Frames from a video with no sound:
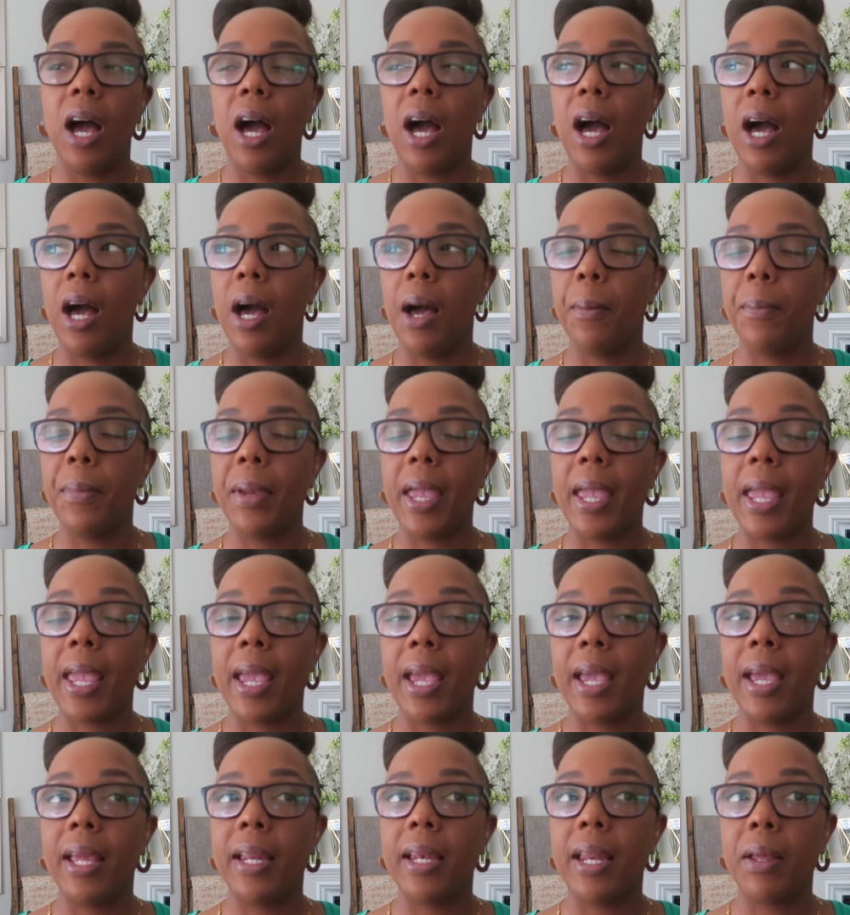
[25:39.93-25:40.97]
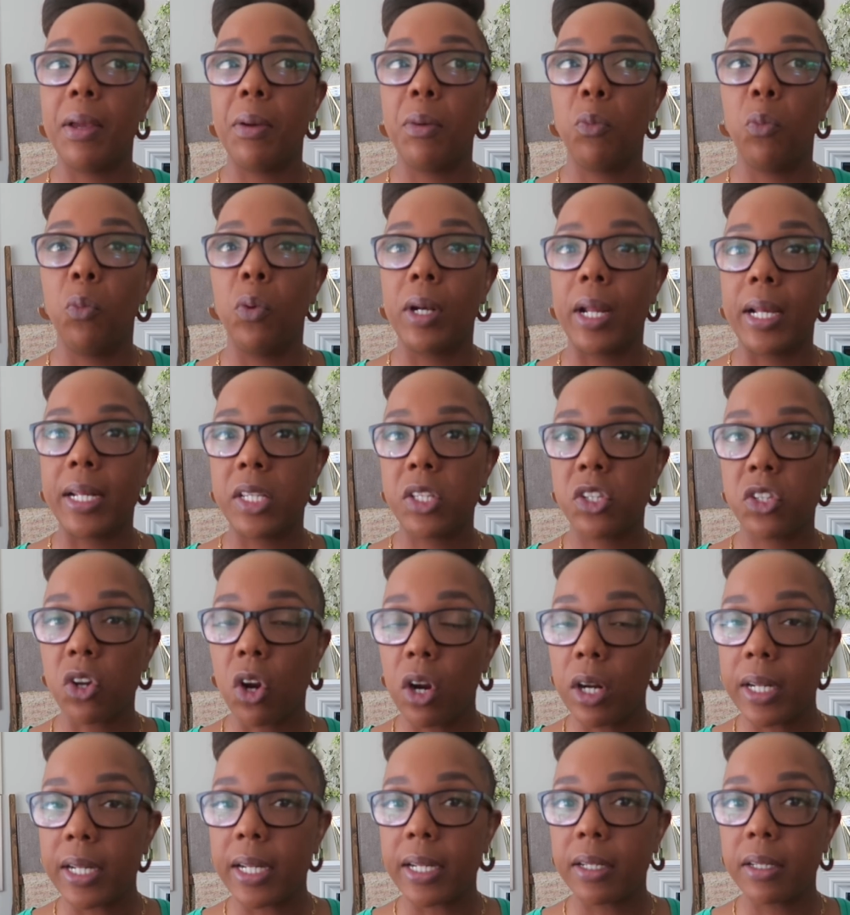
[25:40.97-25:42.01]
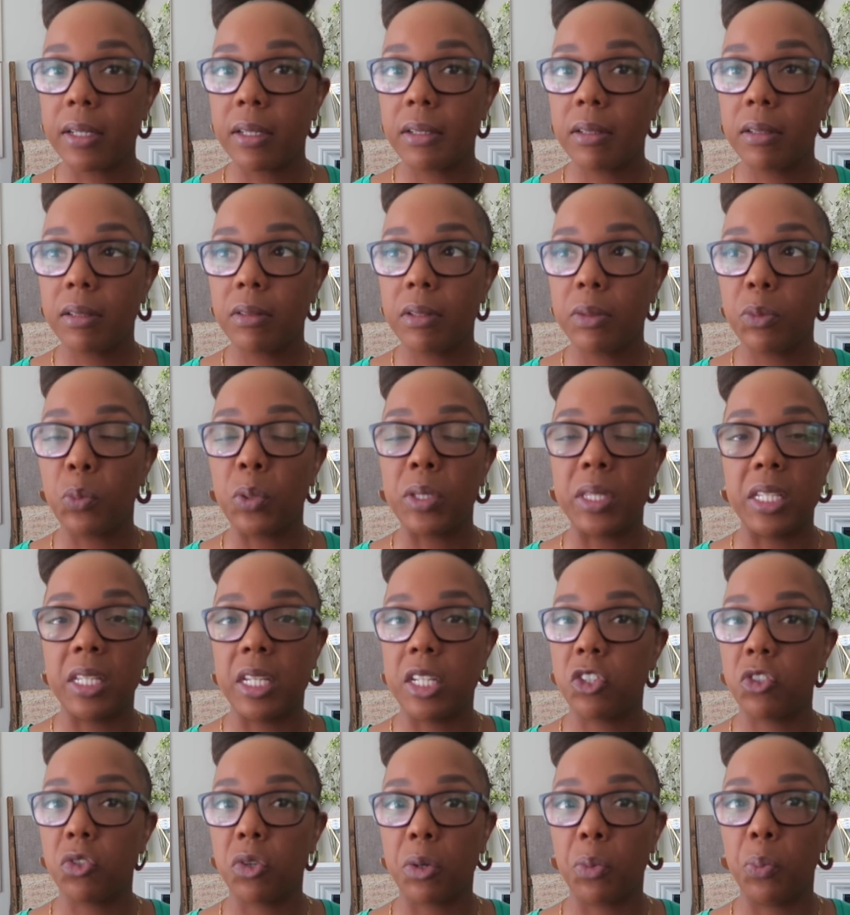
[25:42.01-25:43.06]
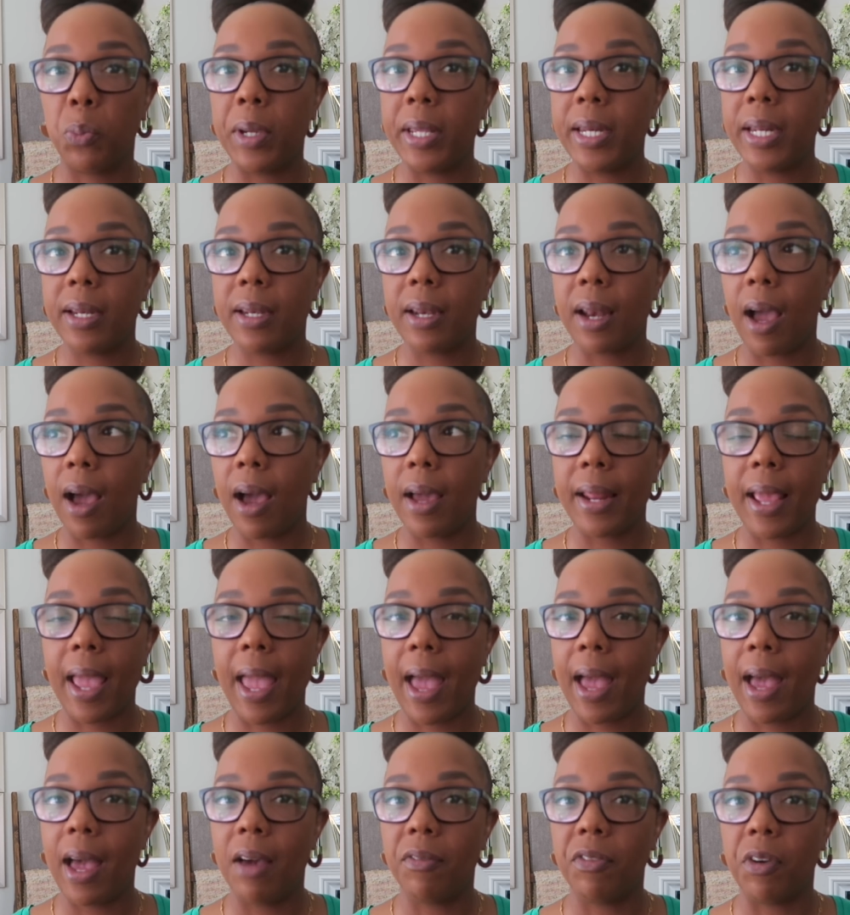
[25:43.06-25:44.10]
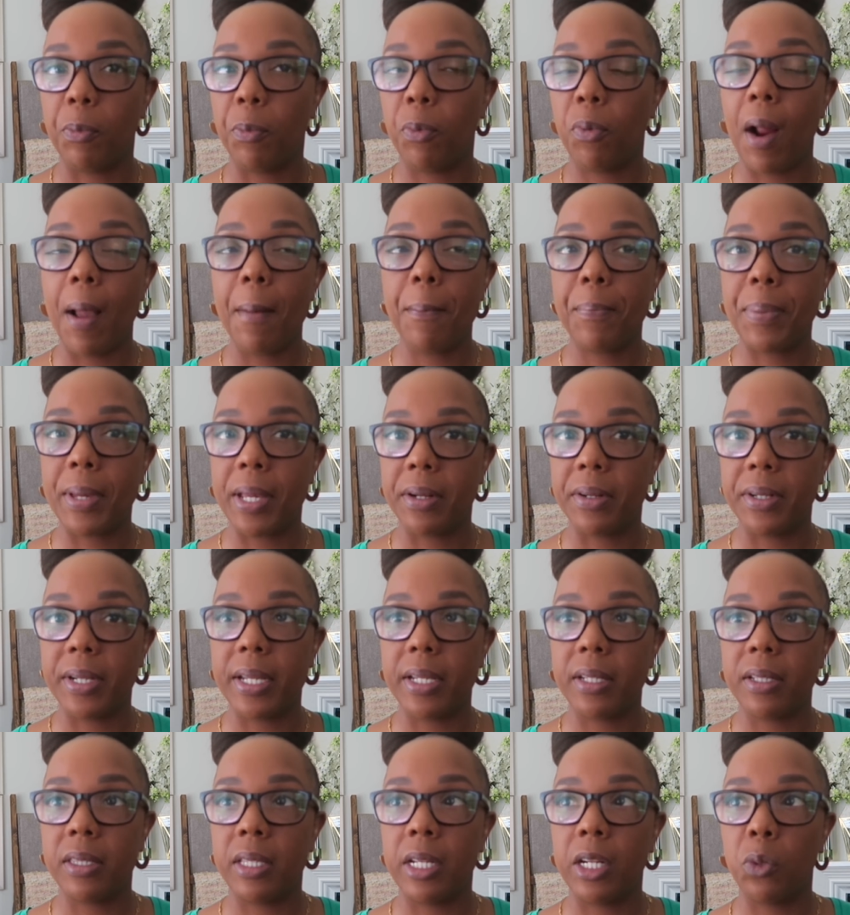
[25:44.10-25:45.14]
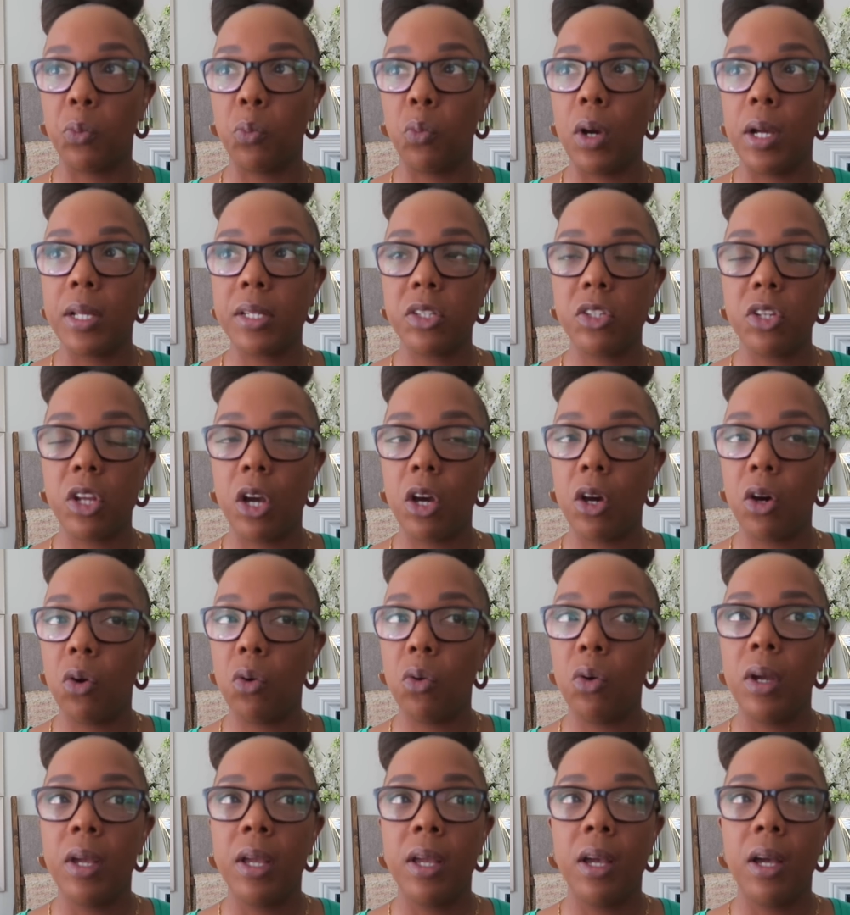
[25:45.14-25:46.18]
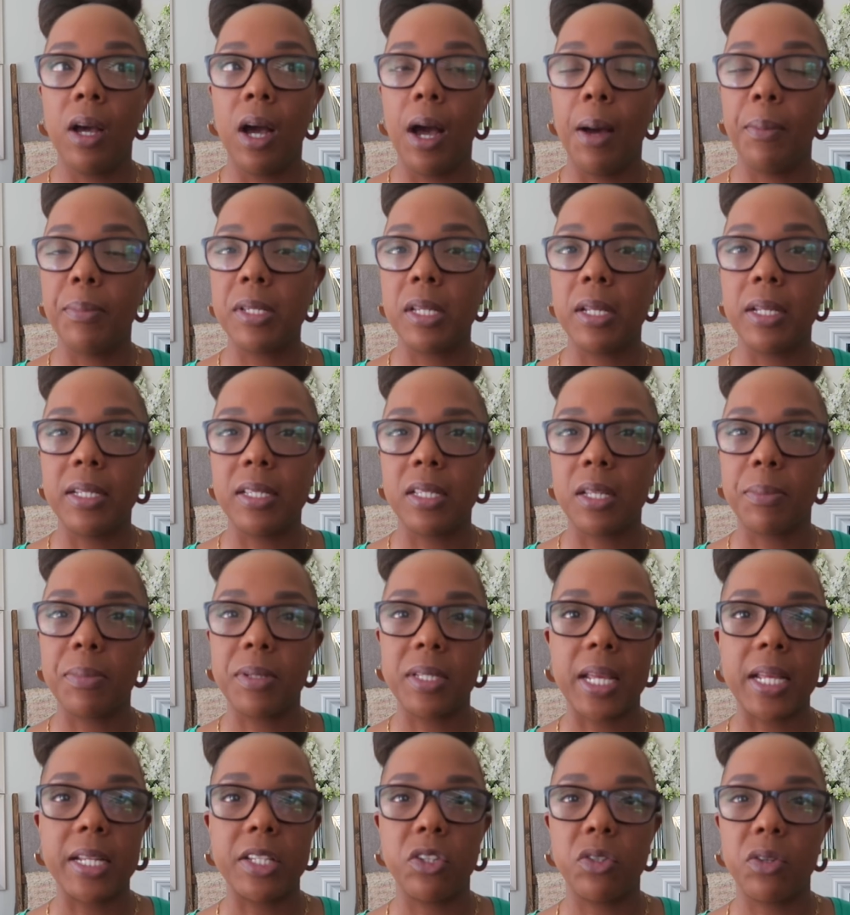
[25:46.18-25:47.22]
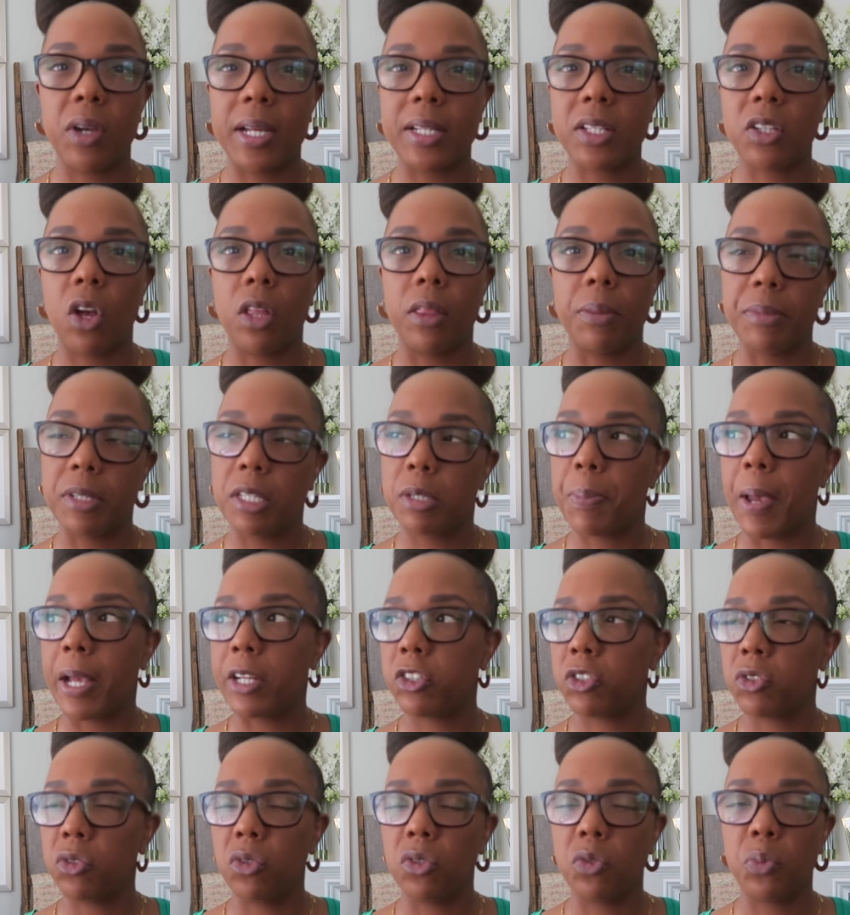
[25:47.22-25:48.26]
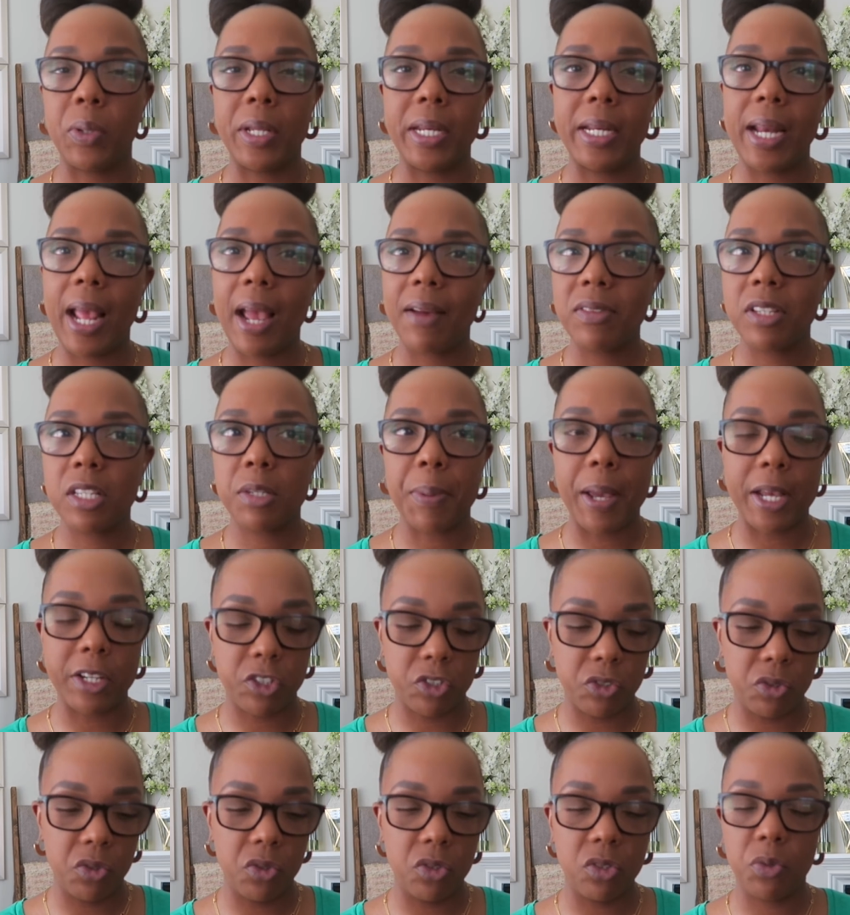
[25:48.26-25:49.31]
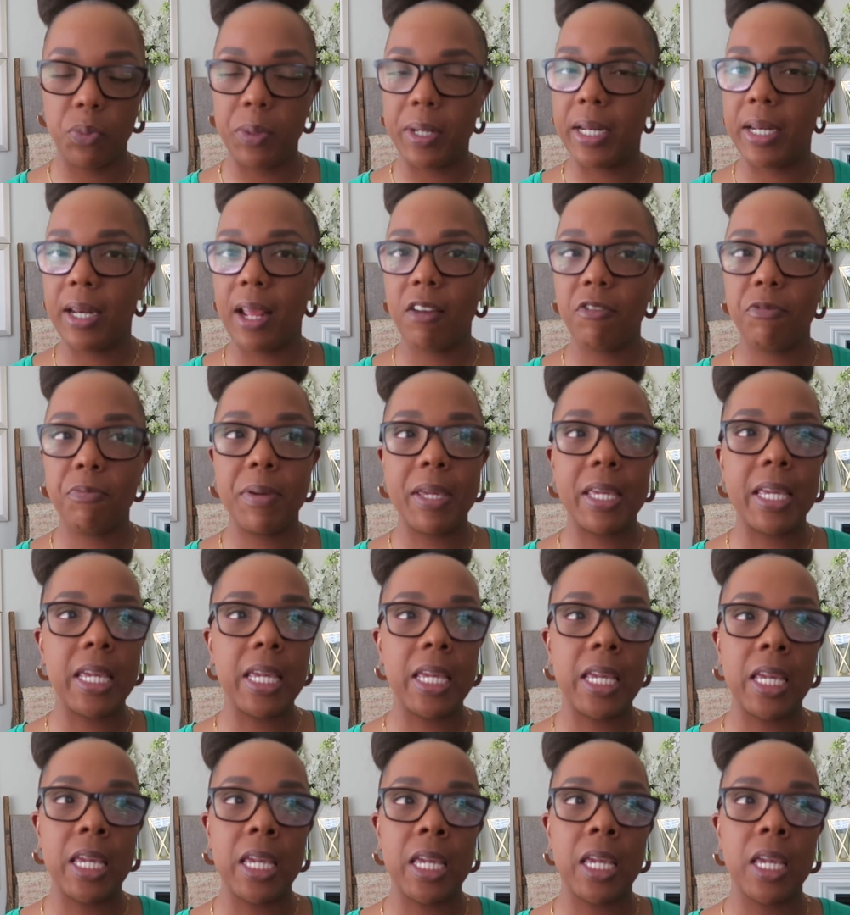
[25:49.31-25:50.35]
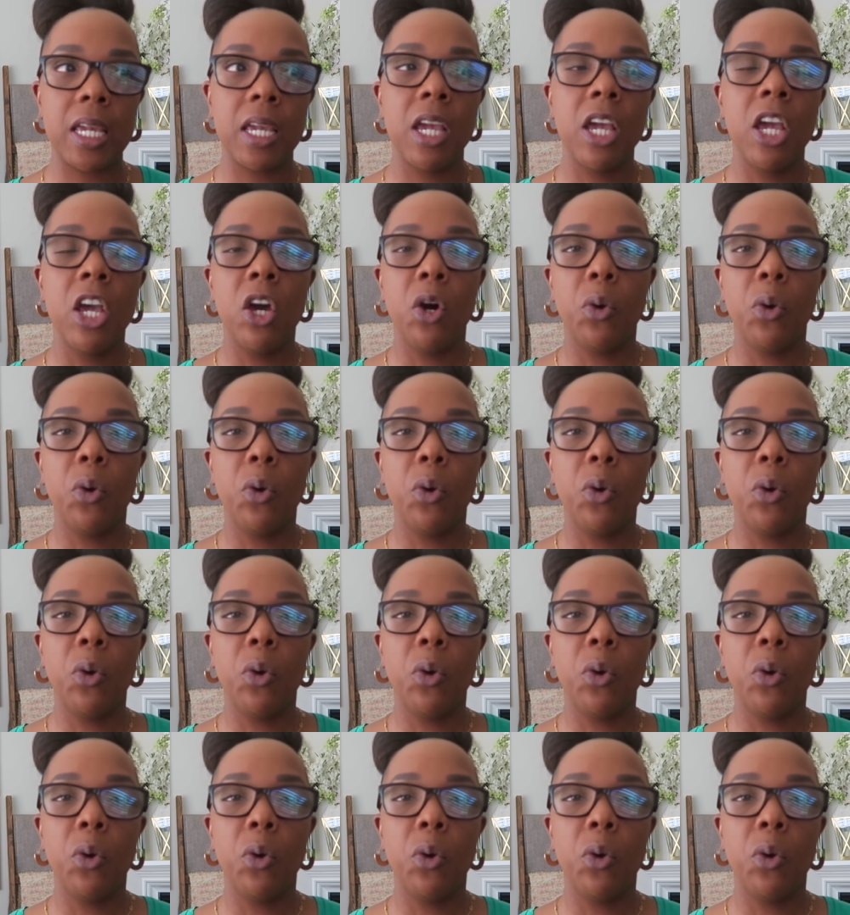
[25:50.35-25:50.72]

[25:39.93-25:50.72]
And when I started with the district, we did not have a prep period. There was no, in some states you guys call them specials. We didn't have specials, we didn't have PE.